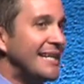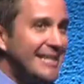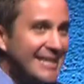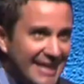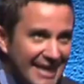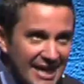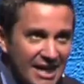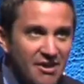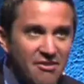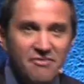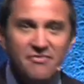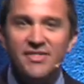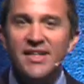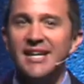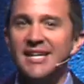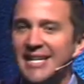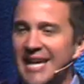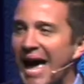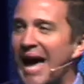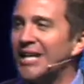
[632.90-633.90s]
Give the
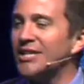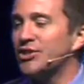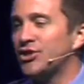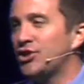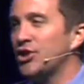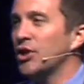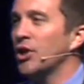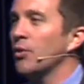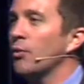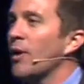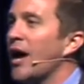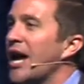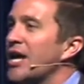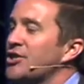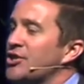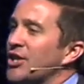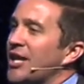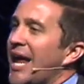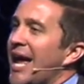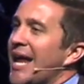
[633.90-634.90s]
next
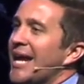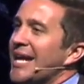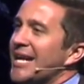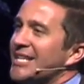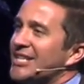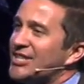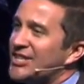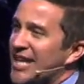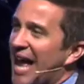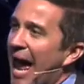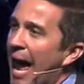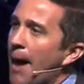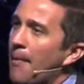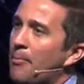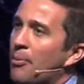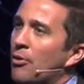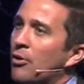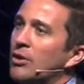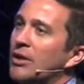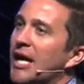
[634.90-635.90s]
generation an
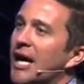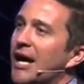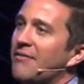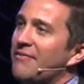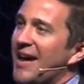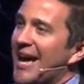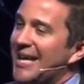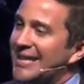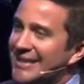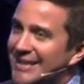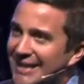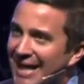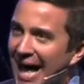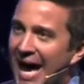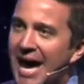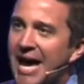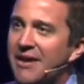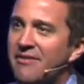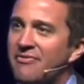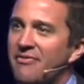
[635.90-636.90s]
example of a
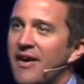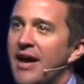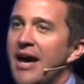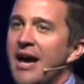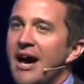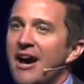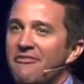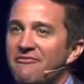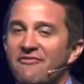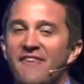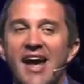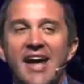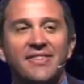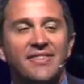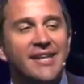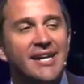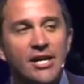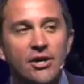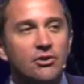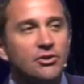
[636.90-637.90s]
life of faith.
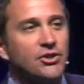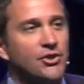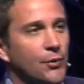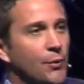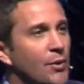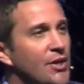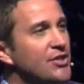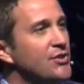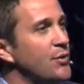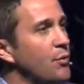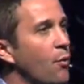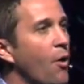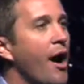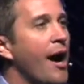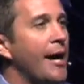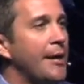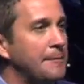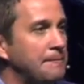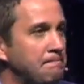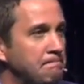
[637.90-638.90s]
And here's the reason
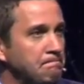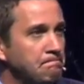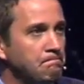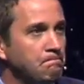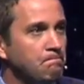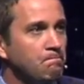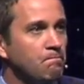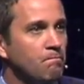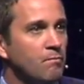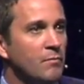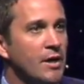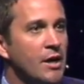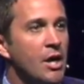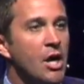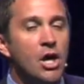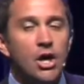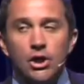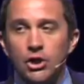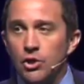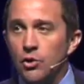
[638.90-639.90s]
why.
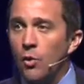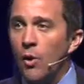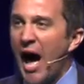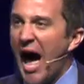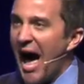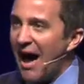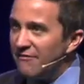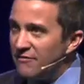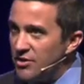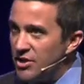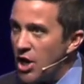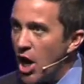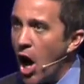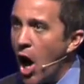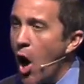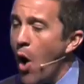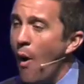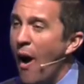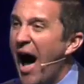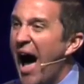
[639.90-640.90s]
You will have
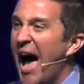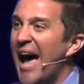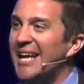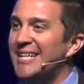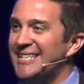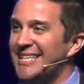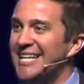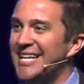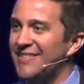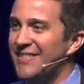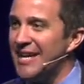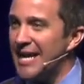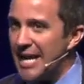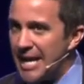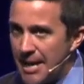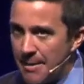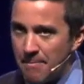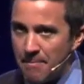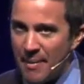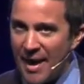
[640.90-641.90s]
no idea
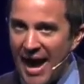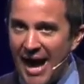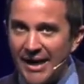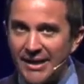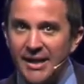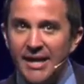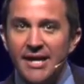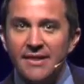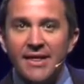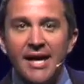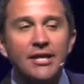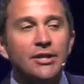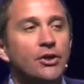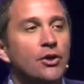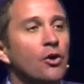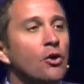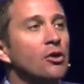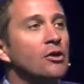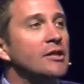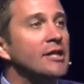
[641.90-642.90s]
the impact that
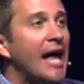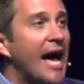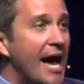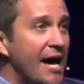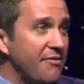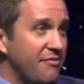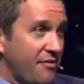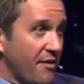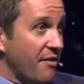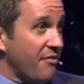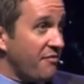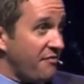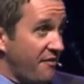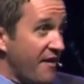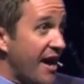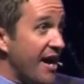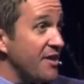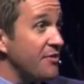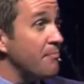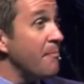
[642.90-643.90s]
your life of
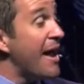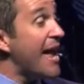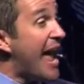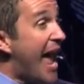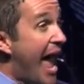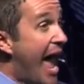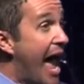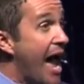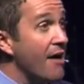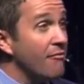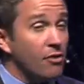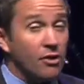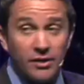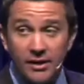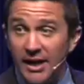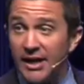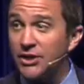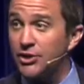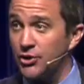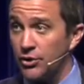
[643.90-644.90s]
faith may have on
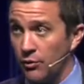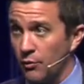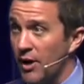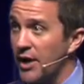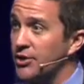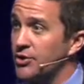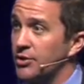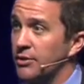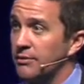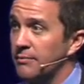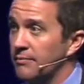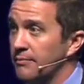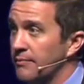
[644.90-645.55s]
the next generation.